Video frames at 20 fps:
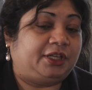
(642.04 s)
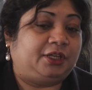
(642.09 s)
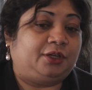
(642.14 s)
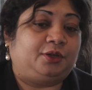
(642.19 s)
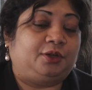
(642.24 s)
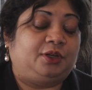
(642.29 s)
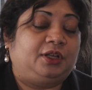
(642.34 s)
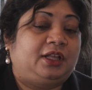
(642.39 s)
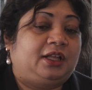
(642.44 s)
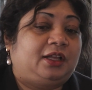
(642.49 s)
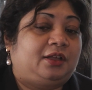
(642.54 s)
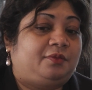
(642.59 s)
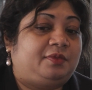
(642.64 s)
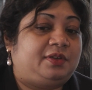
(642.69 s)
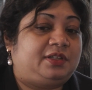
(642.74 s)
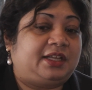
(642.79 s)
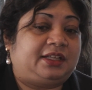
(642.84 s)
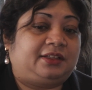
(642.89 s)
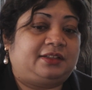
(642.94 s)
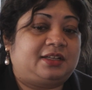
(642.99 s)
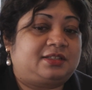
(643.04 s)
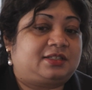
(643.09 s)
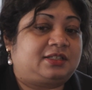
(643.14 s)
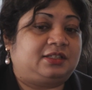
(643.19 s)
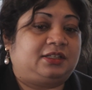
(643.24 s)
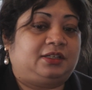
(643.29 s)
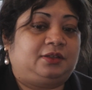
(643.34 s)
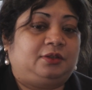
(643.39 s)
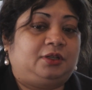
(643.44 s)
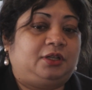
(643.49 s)
you know, we think that's
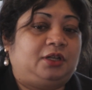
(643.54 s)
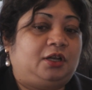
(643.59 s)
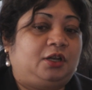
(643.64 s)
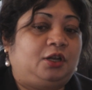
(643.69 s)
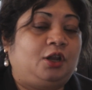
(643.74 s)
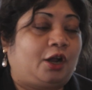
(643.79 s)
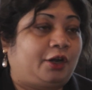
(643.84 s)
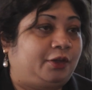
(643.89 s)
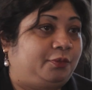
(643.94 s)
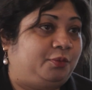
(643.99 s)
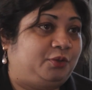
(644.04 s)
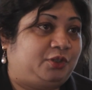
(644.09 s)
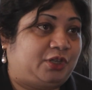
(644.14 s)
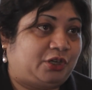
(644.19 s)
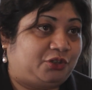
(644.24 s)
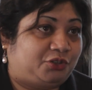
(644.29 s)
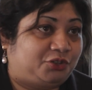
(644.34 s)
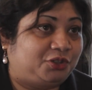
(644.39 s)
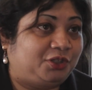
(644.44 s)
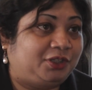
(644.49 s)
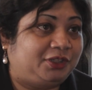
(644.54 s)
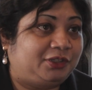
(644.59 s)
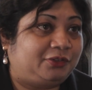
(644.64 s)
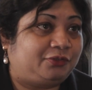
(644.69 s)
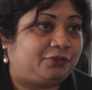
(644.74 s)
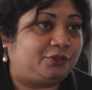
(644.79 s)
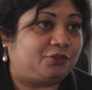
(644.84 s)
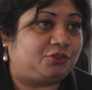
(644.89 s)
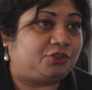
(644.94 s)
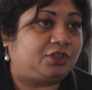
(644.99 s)
a, a lot of potential in the
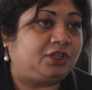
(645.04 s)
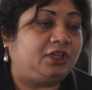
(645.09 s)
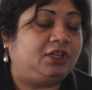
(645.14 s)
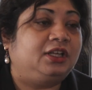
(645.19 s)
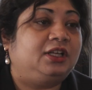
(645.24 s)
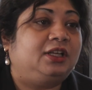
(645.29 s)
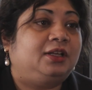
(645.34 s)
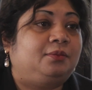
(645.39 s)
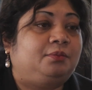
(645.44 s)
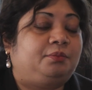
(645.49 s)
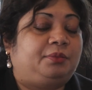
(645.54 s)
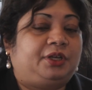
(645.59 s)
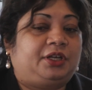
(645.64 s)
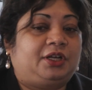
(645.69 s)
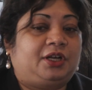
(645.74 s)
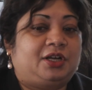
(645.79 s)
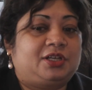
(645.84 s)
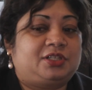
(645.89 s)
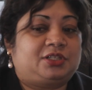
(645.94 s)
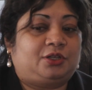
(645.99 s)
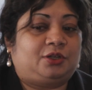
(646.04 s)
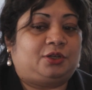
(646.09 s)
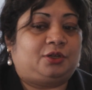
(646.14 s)
future mm. because you